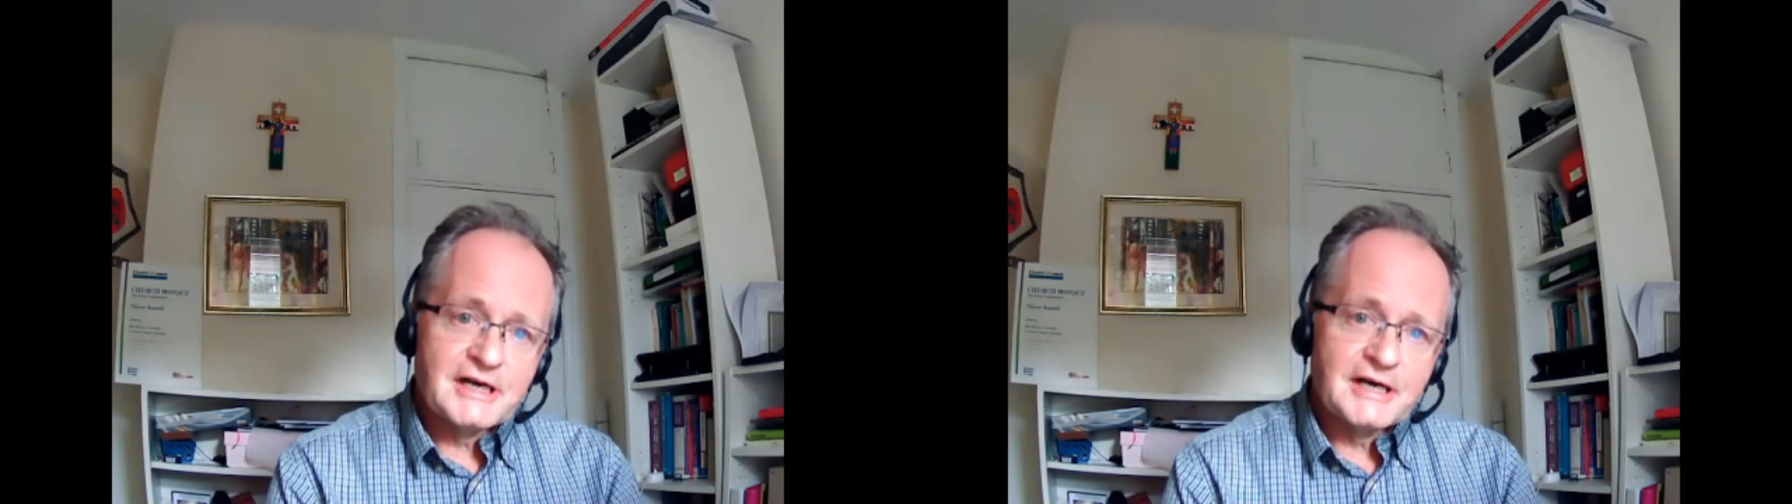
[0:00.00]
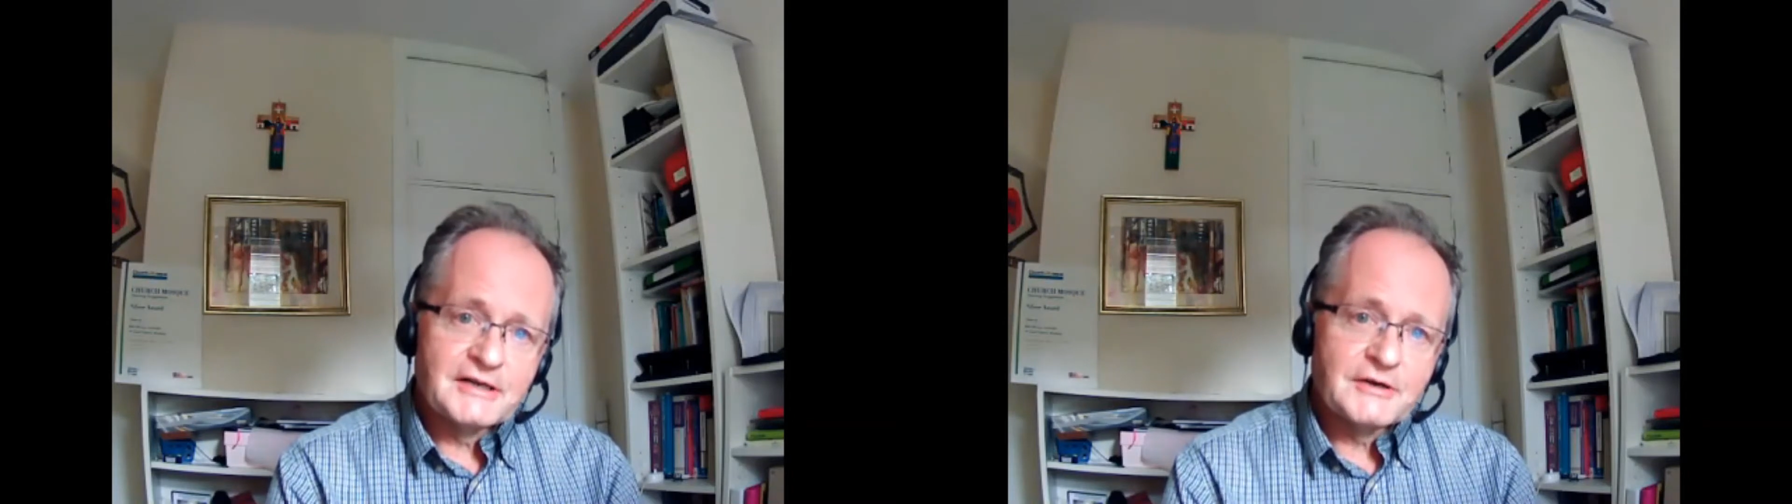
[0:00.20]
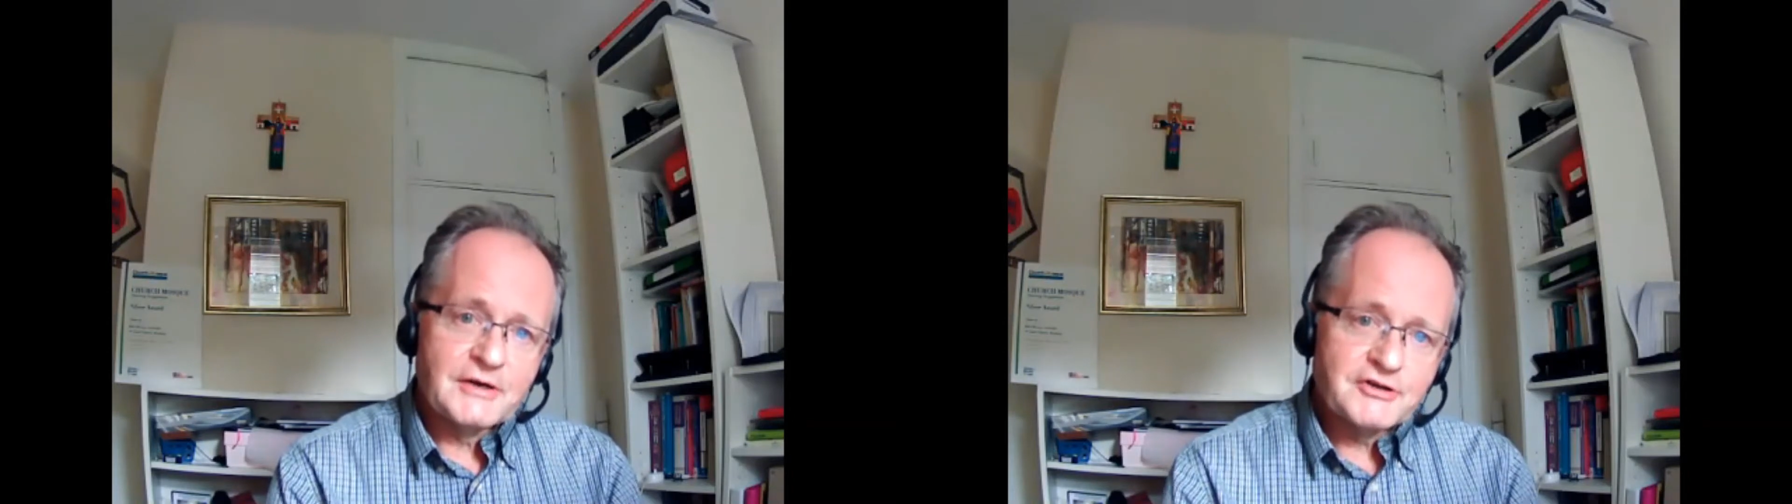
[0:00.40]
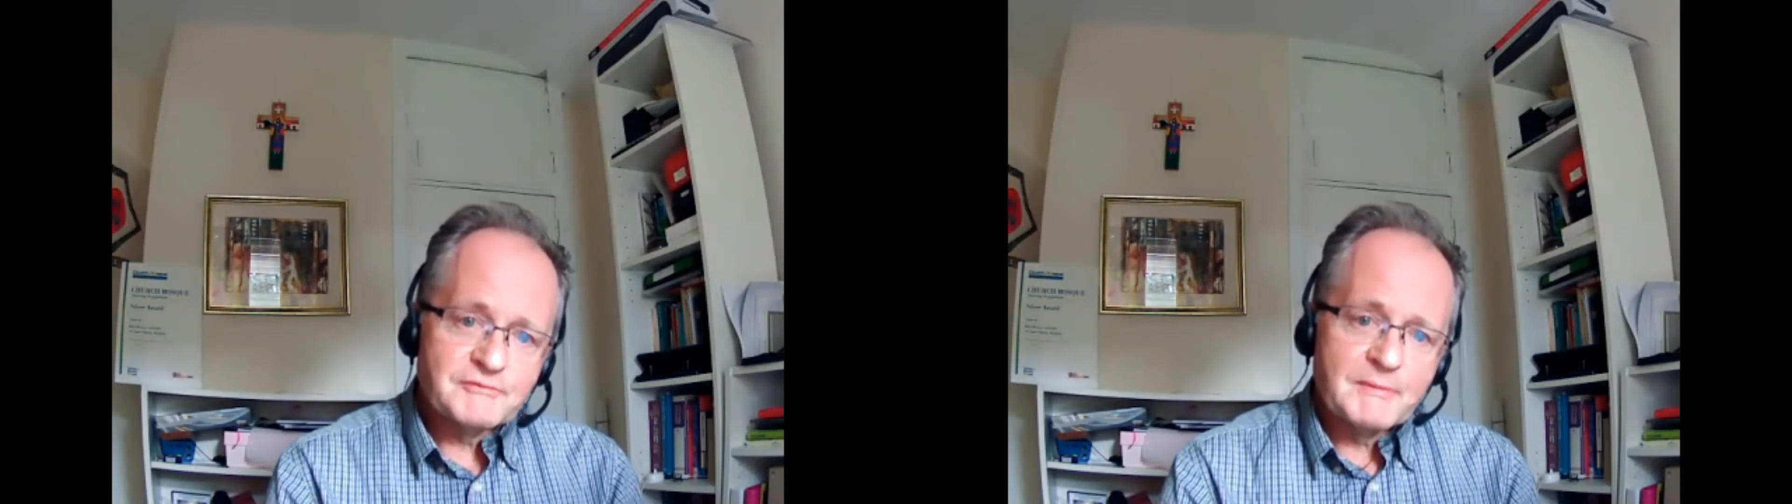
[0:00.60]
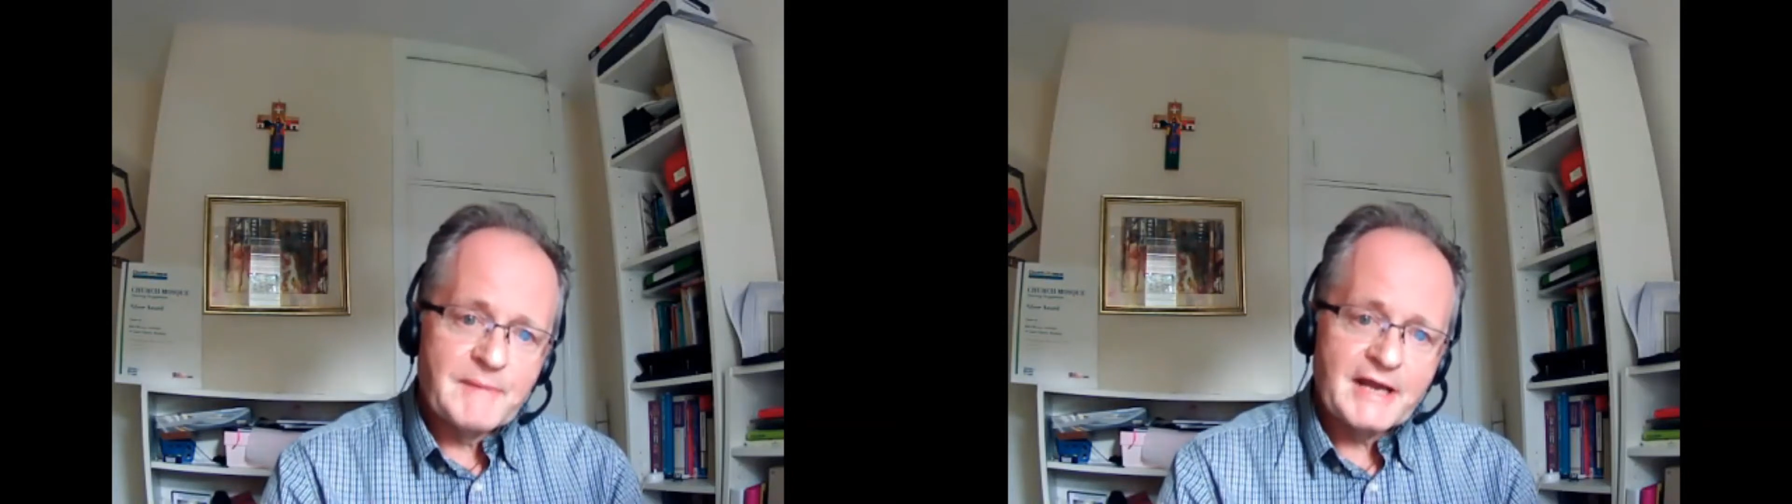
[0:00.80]
you know, how to
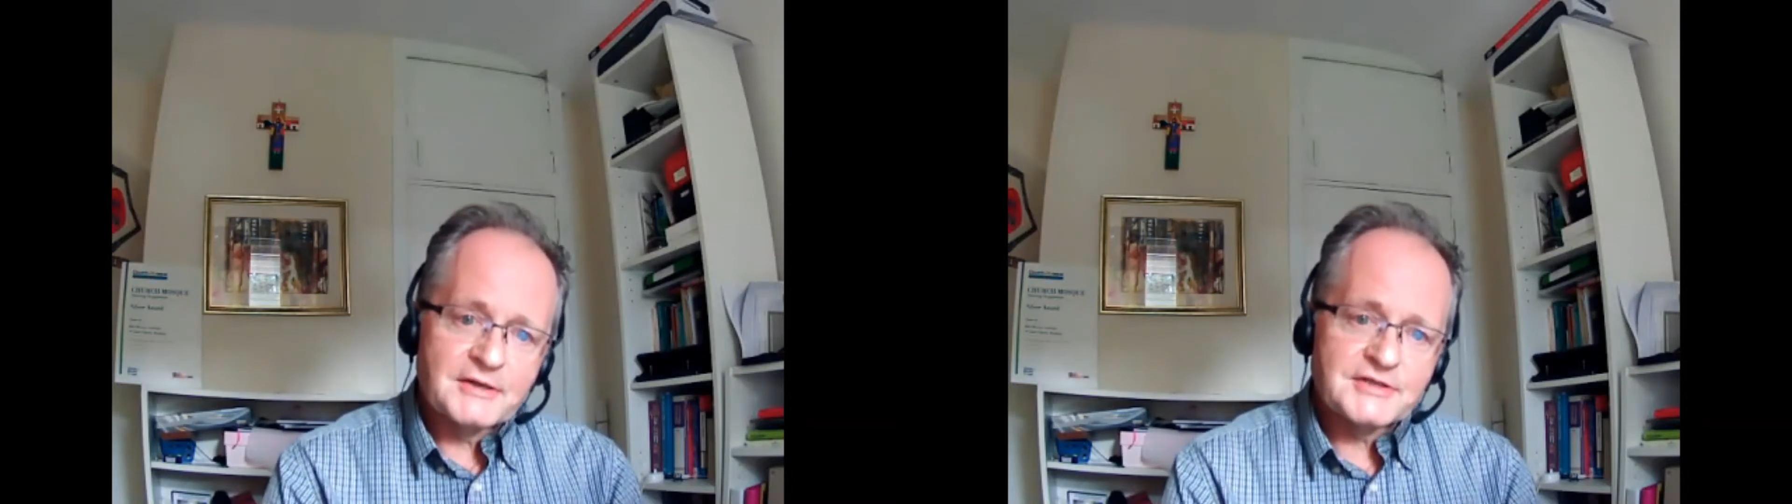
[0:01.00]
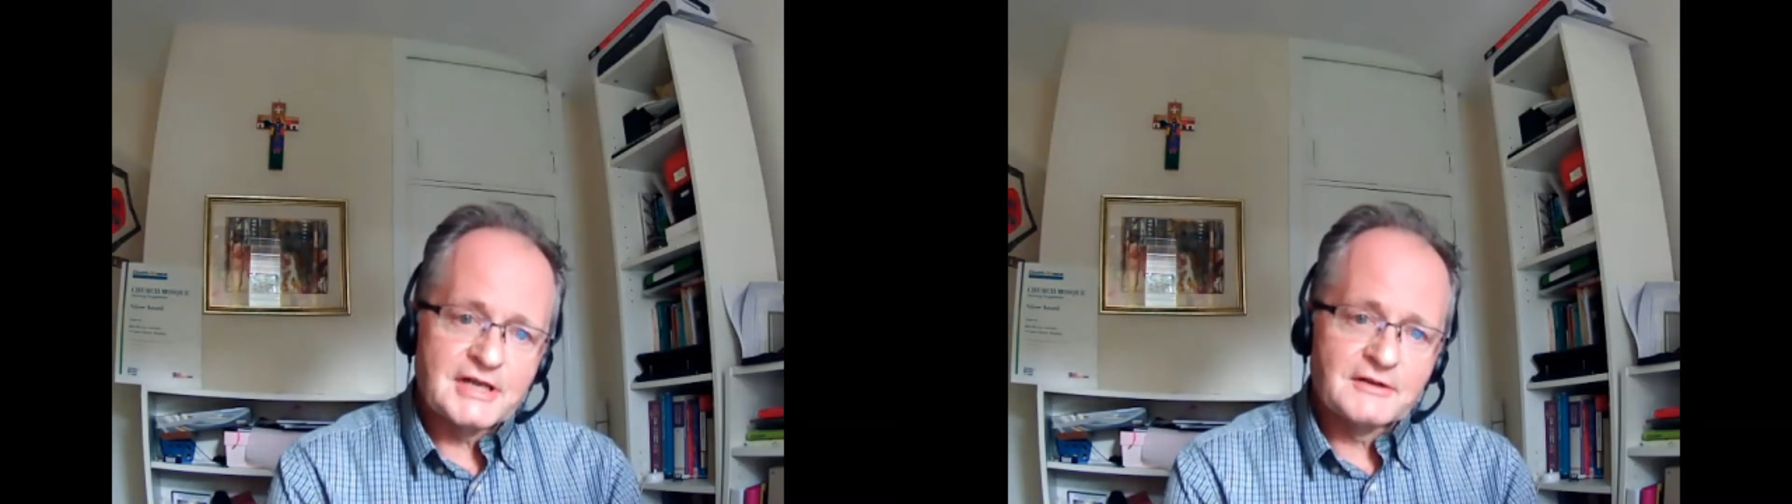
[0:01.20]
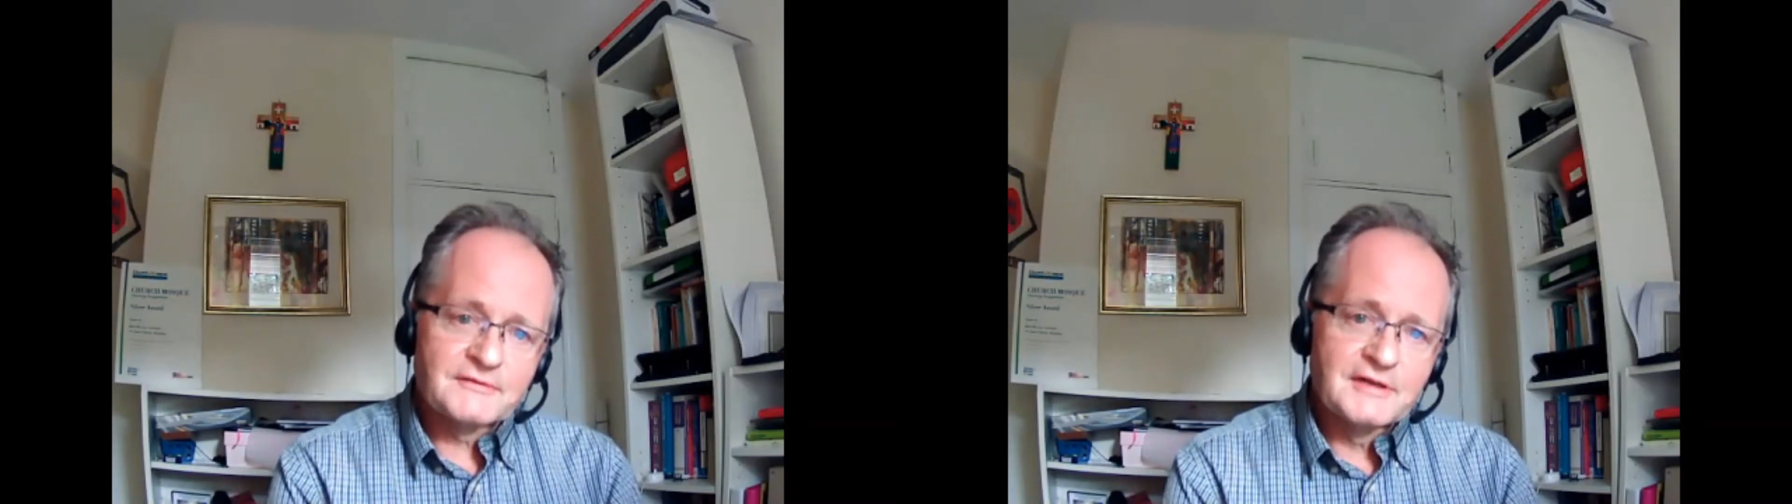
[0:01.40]
prepare yourself.